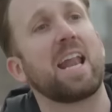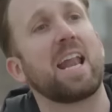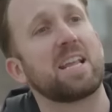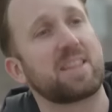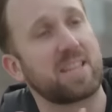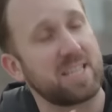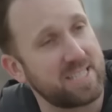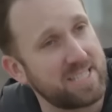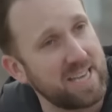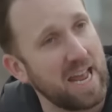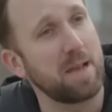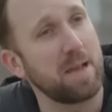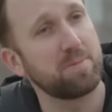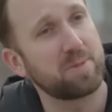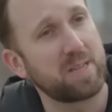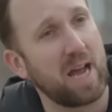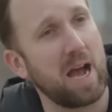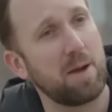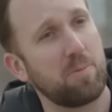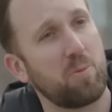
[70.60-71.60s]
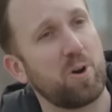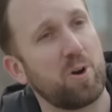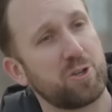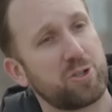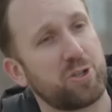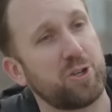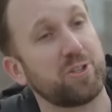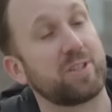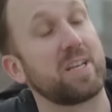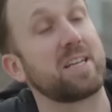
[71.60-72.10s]
And at the same time, wear a
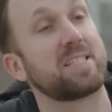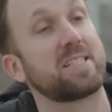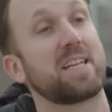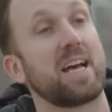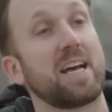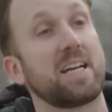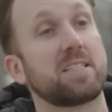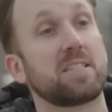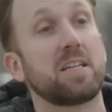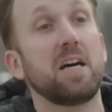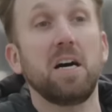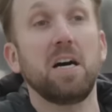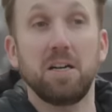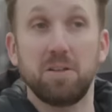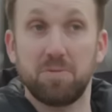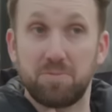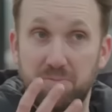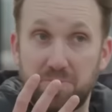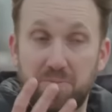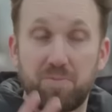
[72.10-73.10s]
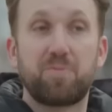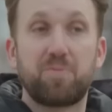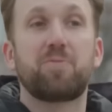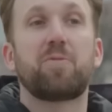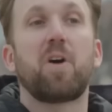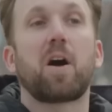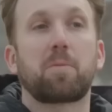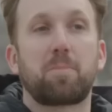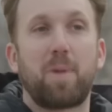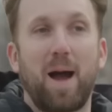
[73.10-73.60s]
shirt that says,
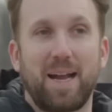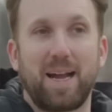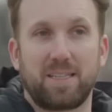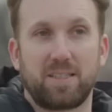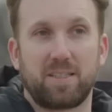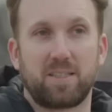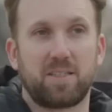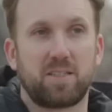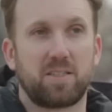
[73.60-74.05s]
F*** Biden.